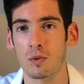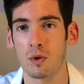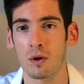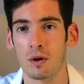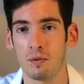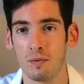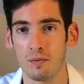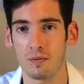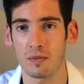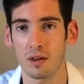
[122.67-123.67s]
more
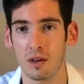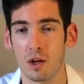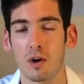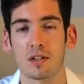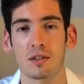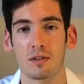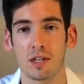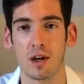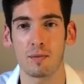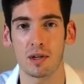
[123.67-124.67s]
aggressive
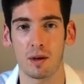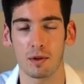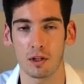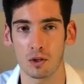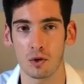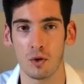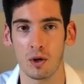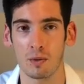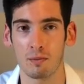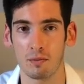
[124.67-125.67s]
step in helping to control
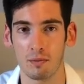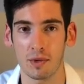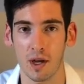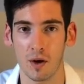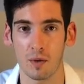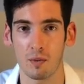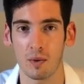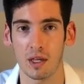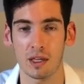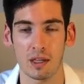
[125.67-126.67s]
it now
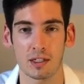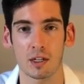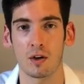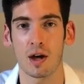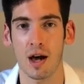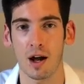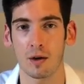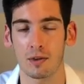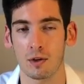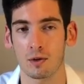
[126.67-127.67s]
when it gets a little higher
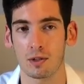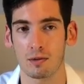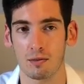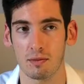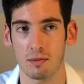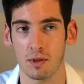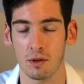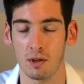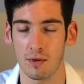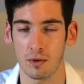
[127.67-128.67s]
than those
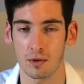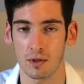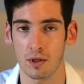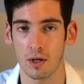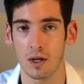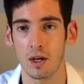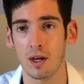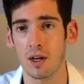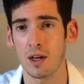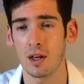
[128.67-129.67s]
little levels.
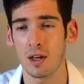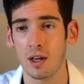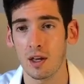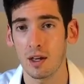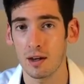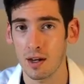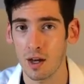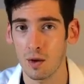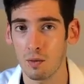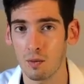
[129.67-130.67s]

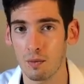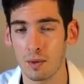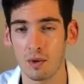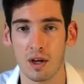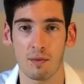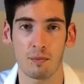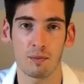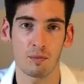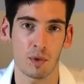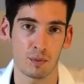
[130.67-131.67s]
Now when people have
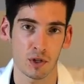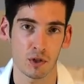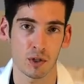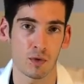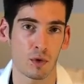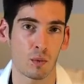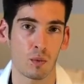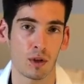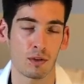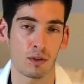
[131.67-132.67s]
blood pressures over
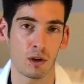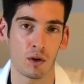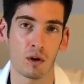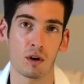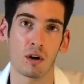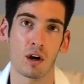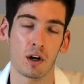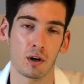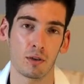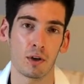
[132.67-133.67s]

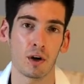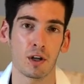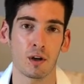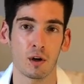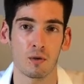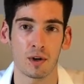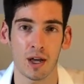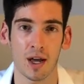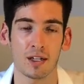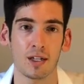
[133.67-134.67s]

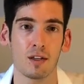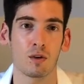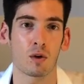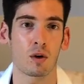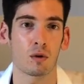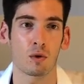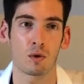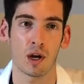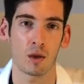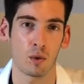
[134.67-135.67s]
130/90 or
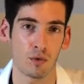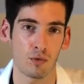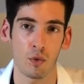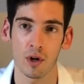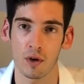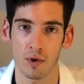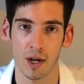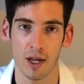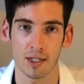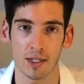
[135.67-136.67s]
greater than
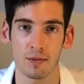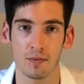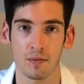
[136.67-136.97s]
140/90,